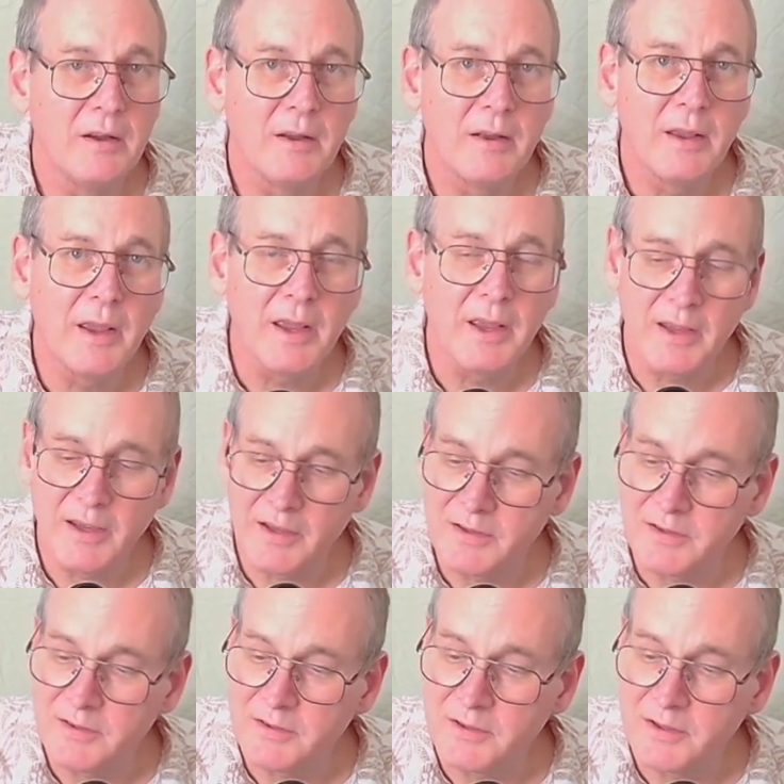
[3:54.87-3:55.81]

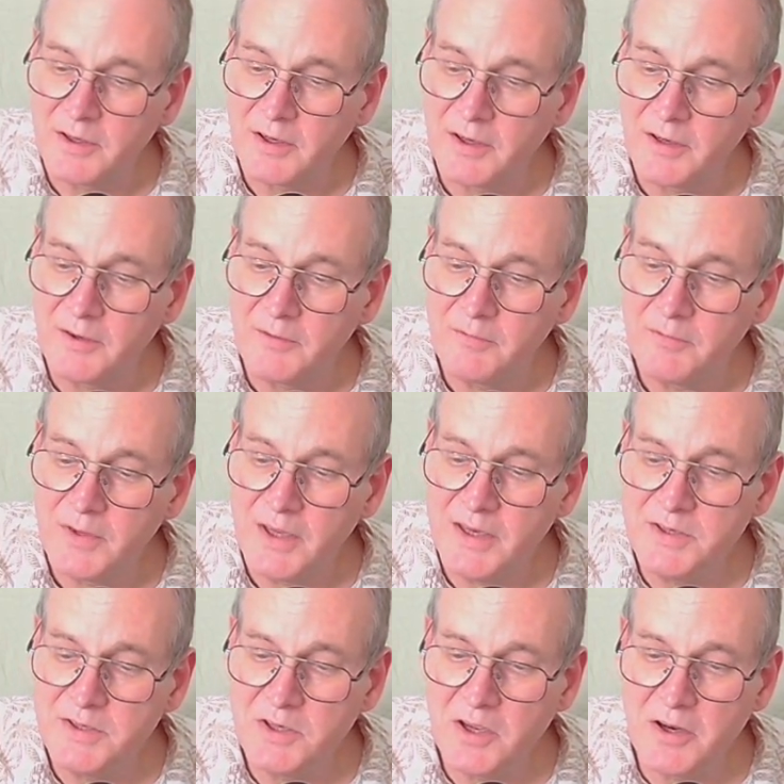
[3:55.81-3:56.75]
and
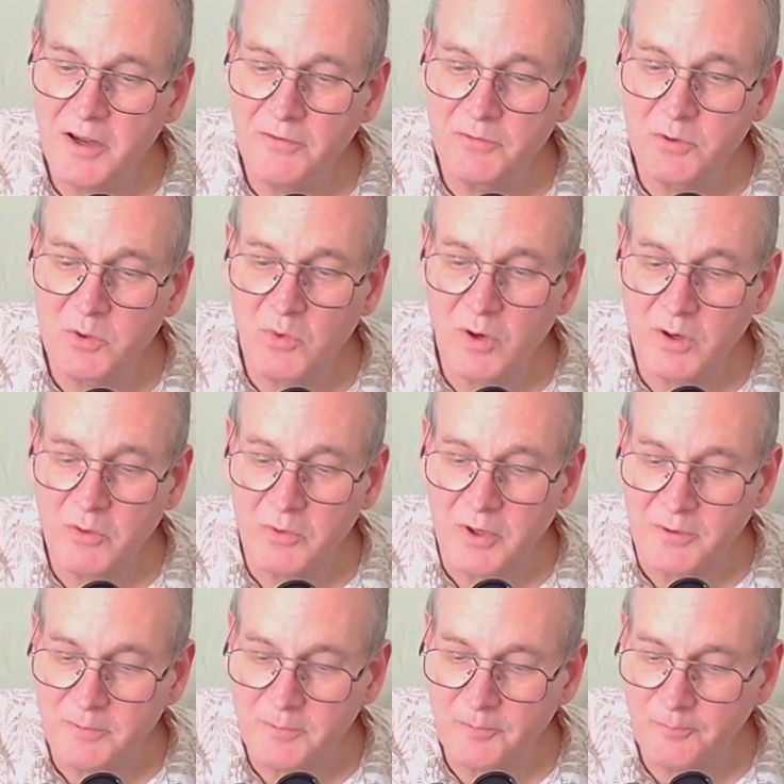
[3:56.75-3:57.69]
easy enough to work
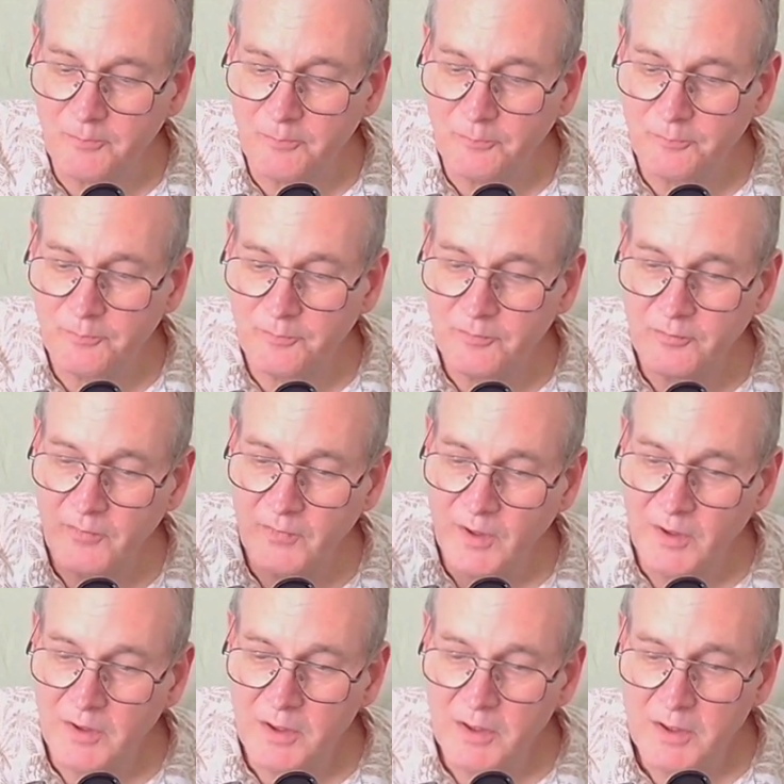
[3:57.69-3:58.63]
with.
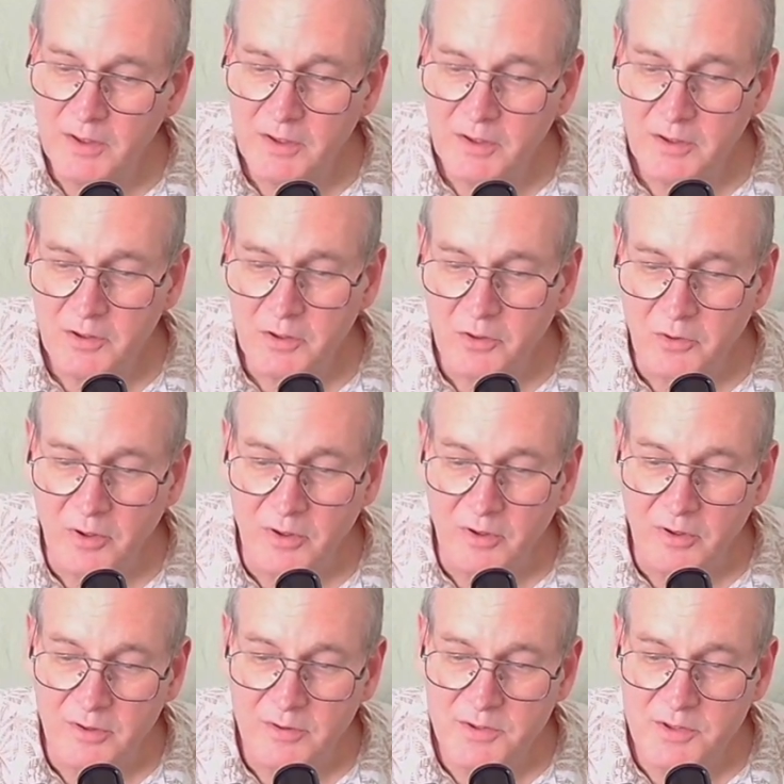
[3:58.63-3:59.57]

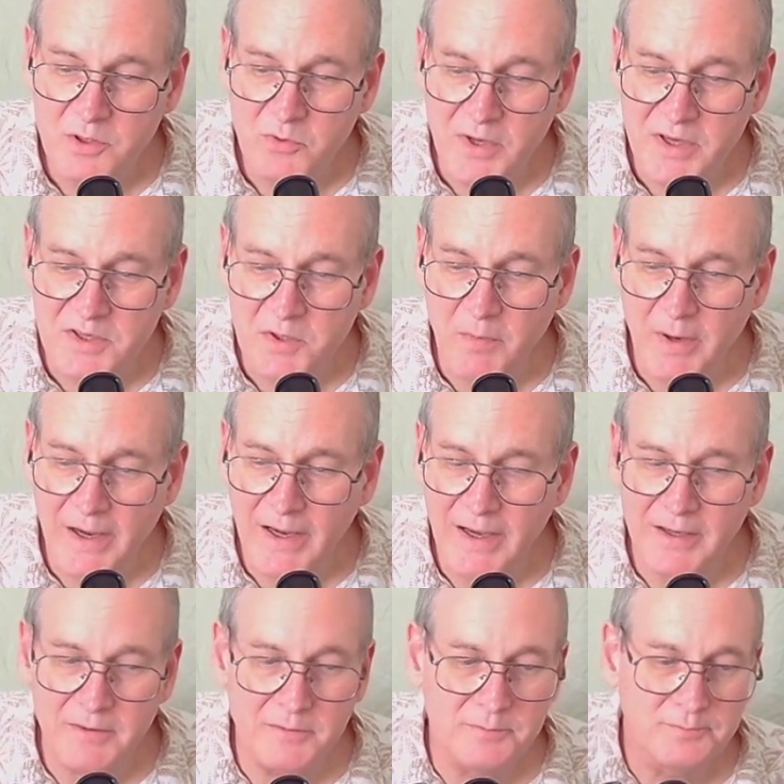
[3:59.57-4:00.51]
Your sweet
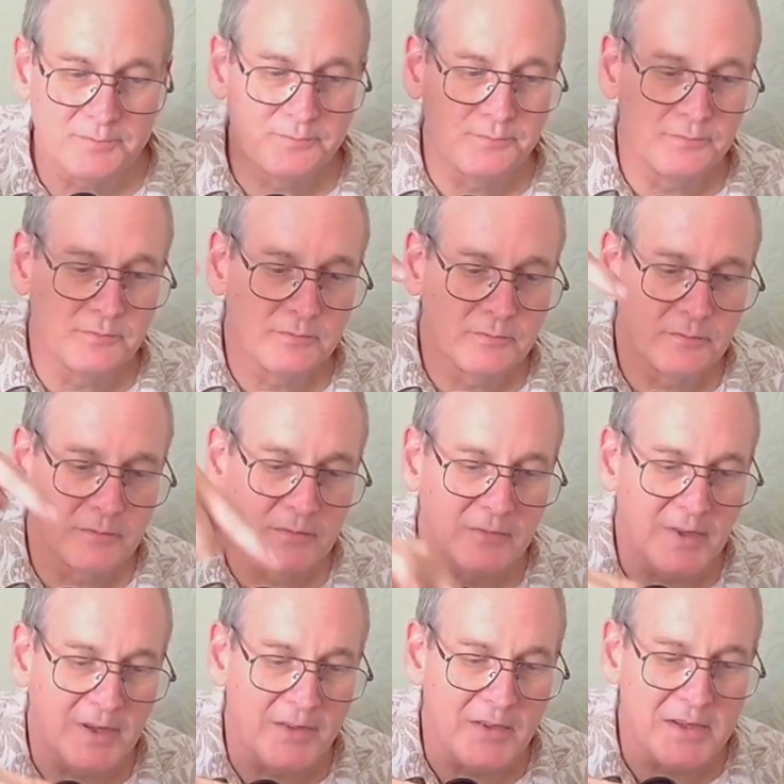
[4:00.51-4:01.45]
spot
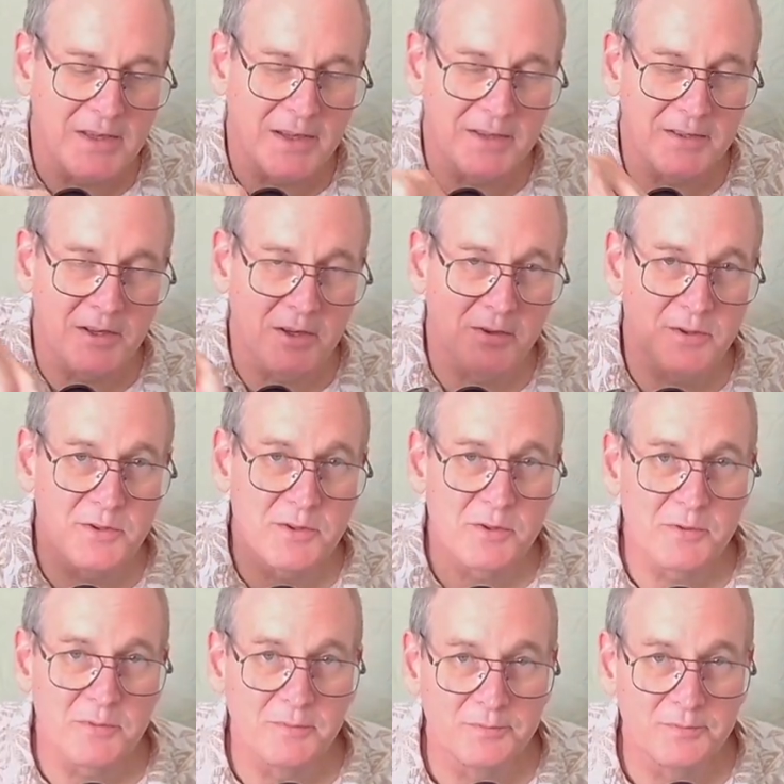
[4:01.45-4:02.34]
on the Tentos